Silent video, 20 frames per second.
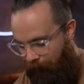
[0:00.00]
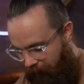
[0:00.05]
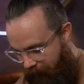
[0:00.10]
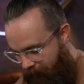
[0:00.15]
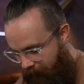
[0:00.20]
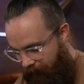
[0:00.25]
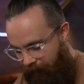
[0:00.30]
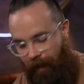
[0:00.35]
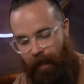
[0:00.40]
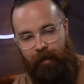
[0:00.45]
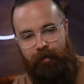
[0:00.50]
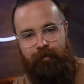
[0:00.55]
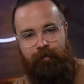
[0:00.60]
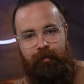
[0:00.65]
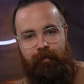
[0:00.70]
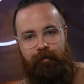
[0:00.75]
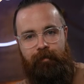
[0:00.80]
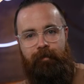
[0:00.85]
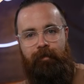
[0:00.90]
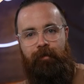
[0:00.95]

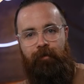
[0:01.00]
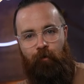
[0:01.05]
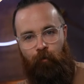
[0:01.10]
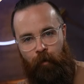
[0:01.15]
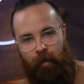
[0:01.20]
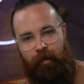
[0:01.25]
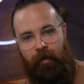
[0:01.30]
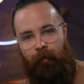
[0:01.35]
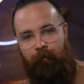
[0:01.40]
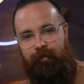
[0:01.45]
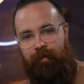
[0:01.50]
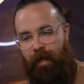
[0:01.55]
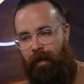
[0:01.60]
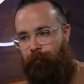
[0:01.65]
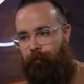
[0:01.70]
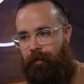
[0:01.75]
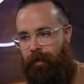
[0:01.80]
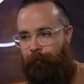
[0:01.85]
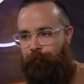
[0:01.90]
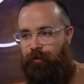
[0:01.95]
connect the Wacom
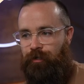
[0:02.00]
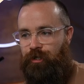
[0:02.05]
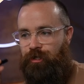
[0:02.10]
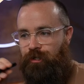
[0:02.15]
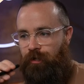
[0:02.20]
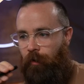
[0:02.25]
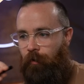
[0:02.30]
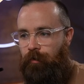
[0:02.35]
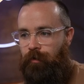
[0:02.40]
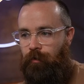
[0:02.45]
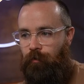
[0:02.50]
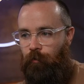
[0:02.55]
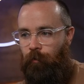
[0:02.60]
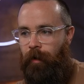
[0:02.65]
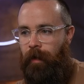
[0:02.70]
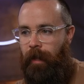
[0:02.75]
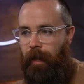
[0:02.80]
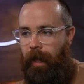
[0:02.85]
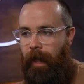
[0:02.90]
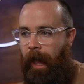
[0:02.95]
tablet. I'm gonna show you
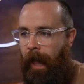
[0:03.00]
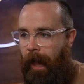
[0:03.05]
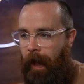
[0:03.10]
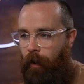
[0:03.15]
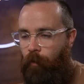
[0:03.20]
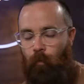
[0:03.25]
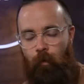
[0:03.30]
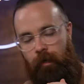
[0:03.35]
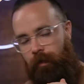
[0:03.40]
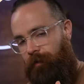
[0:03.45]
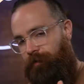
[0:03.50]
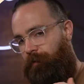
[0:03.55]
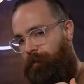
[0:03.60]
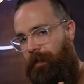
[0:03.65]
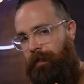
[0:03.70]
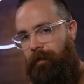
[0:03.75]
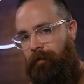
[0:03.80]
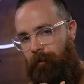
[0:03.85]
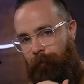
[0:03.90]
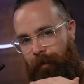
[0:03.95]
how Windows will
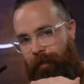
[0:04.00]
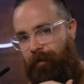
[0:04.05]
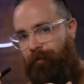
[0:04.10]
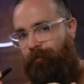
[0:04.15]
get a little bit